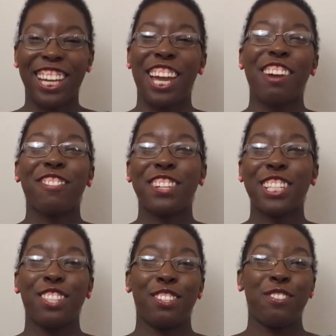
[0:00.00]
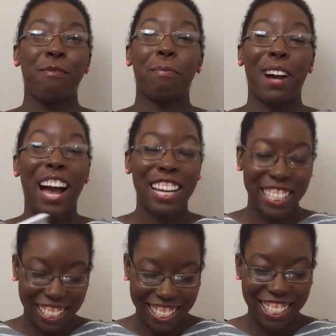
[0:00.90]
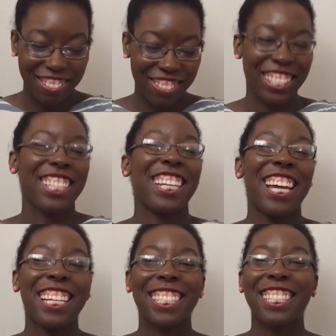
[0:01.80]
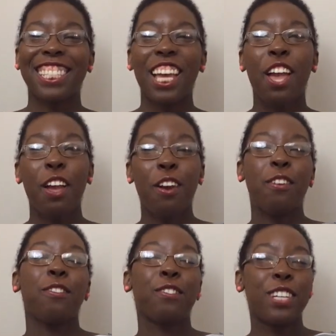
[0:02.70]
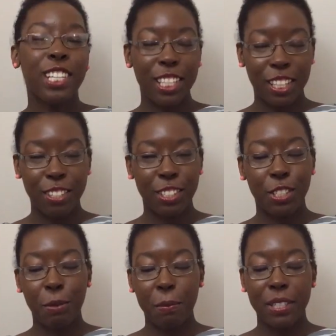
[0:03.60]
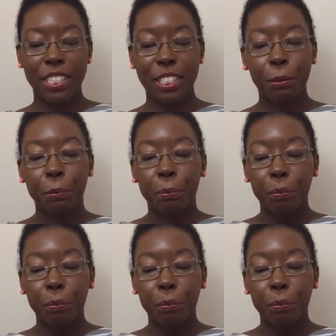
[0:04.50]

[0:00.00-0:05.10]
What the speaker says: Like I went through boxes of Kleenexes reading those two books.